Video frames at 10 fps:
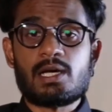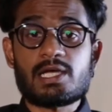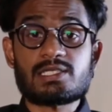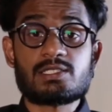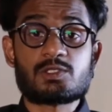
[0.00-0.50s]

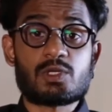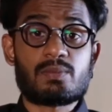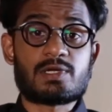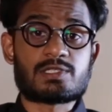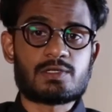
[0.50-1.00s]
As described
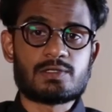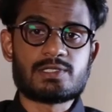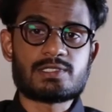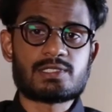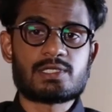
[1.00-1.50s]
by
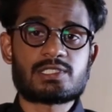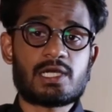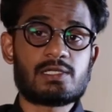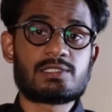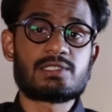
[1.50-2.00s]
scholars,
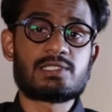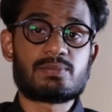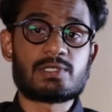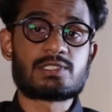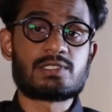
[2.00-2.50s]
Shackleton
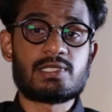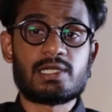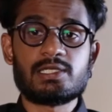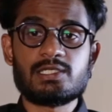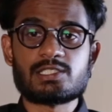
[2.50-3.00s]
depicted
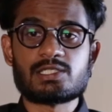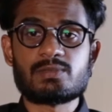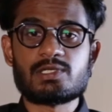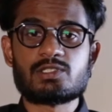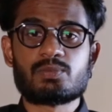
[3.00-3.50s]
that leadership
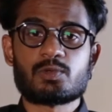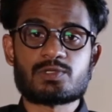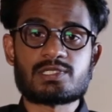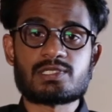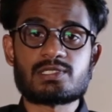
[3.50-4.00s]
is the
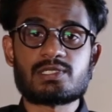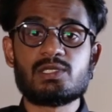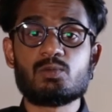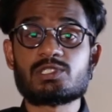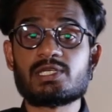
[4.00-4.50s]
process
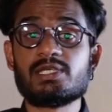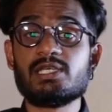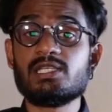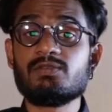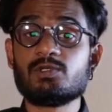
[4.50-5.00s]
in which an
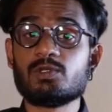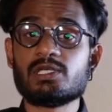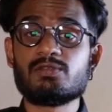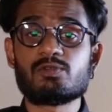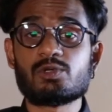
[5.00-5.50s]
individual
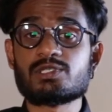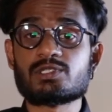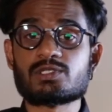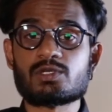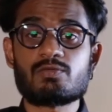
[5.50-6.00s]

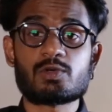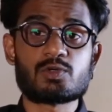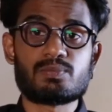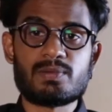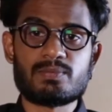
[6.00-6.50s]
influences other
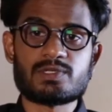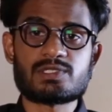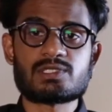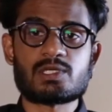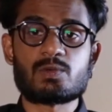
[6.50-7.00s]
group
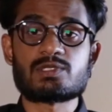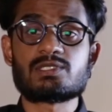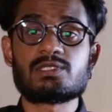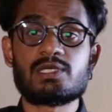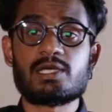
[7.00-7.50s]
members
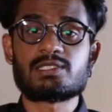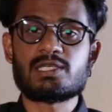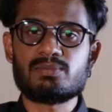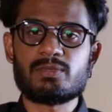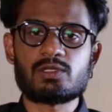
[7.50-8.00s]
towards the
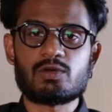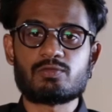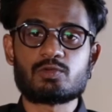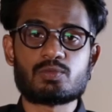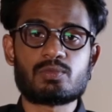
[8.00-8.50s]
attainment
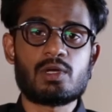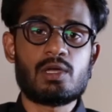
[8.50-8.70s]
of group